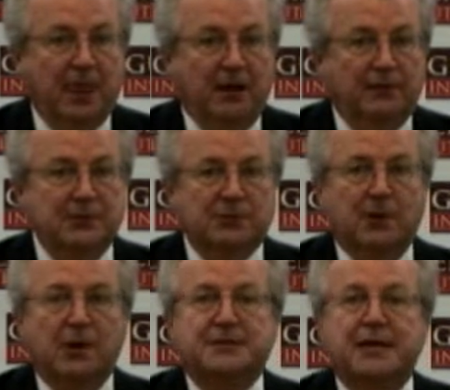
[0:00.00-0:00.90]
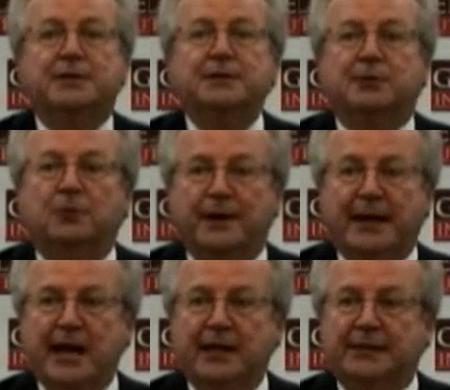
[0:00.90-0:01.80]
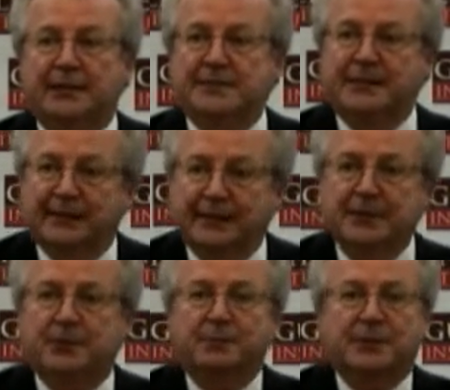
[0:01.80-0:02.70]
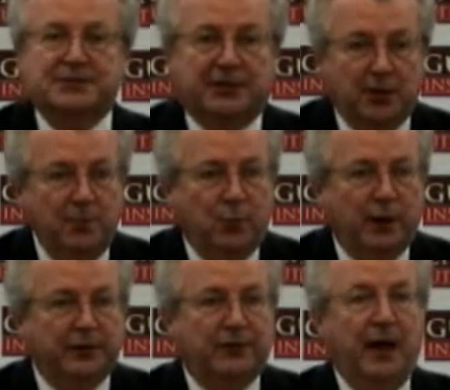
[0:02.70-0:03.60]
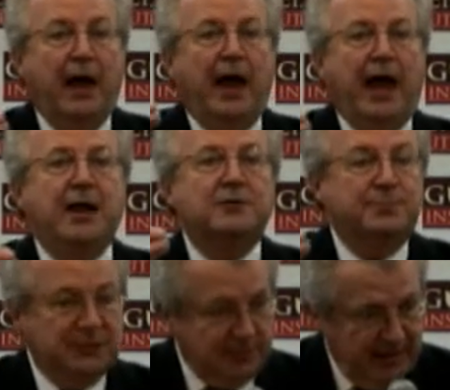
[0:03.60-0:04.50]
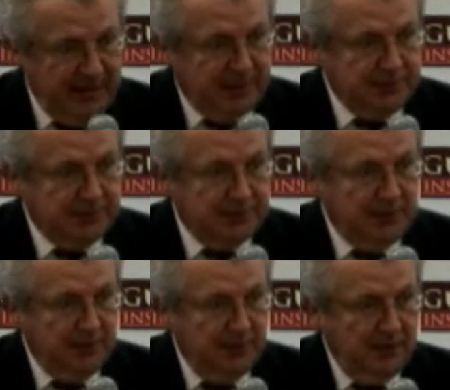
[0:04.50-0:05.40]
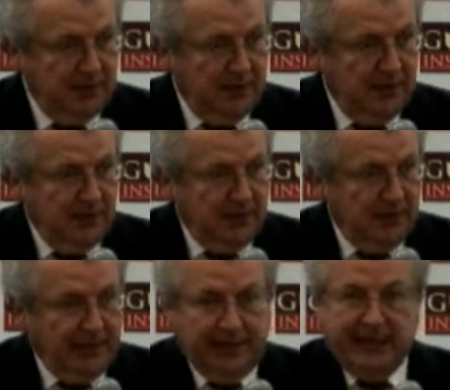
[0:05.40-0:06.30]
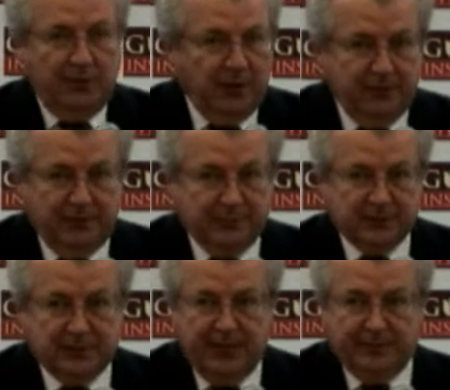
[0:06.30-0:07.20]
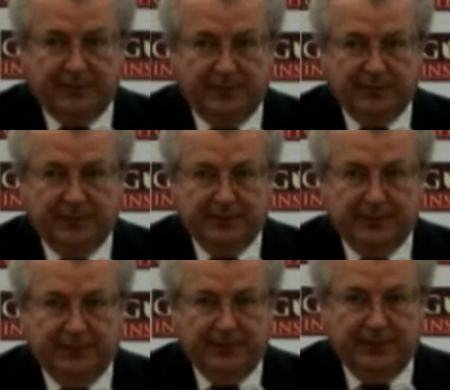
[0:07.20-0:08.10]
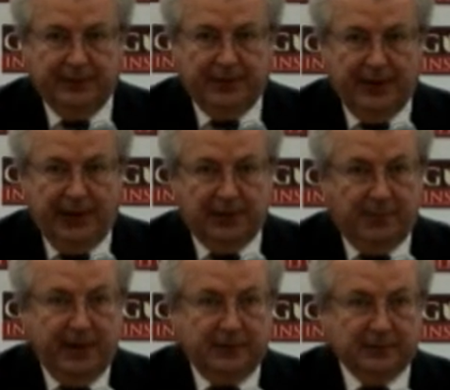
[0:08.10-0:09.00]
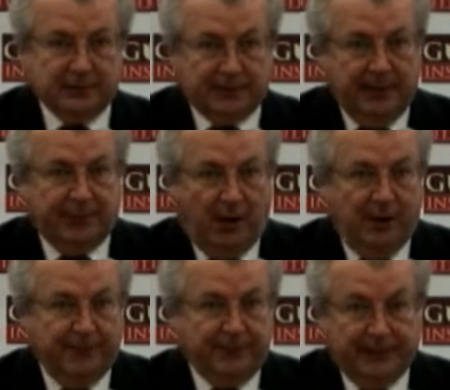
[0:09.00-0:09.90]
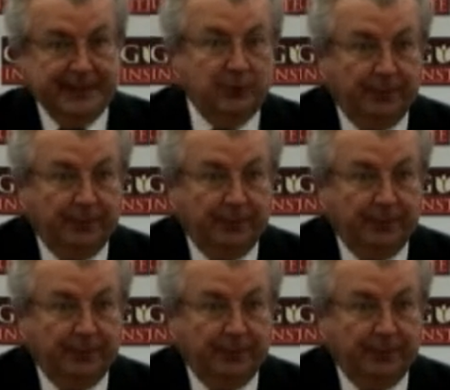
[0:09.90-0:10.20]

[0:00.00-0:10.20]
These are all technical realities that a leader must cope with and must manage. Let any one of them slip, and you might slip off the legal